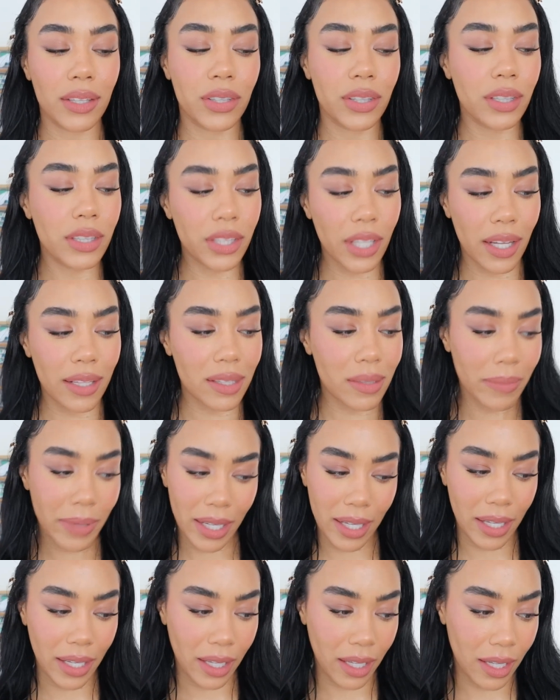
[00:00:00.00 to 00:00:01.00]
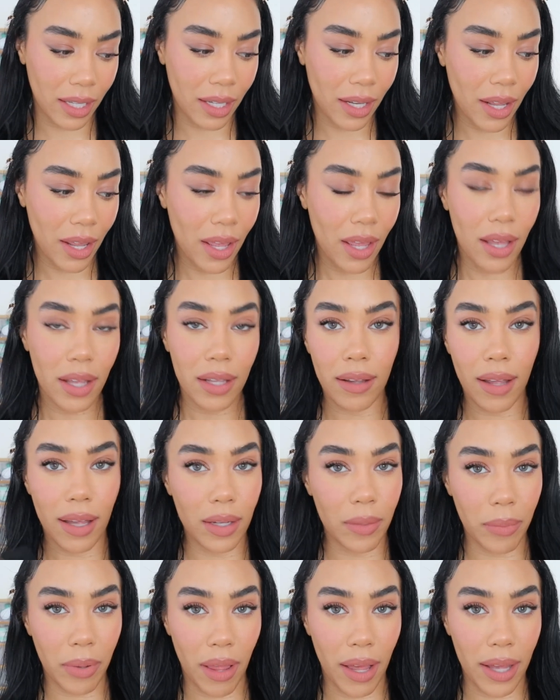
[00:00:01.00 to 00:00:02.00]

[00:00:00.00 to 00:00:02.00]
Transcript: I took a chance buying it kind of